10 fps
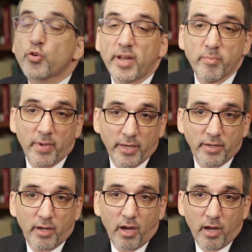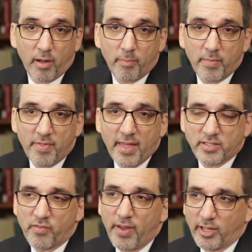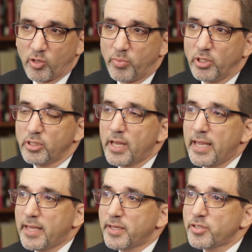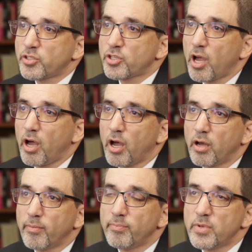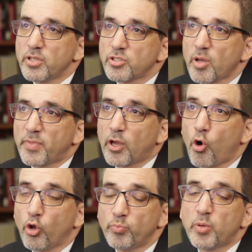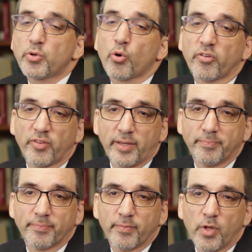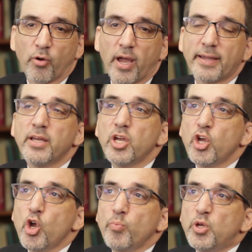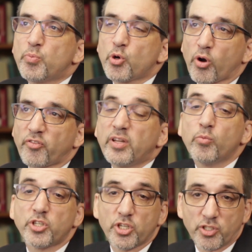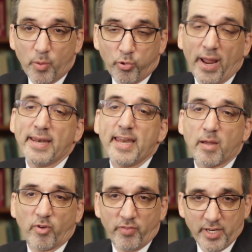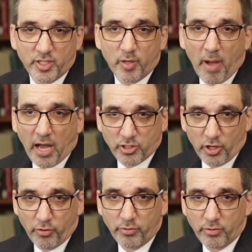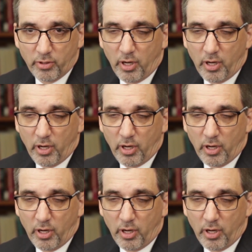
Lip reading: treatment that's available is something called buprenorphine, okay? Buprenorphine, which is the brand name of it, is Suboxone,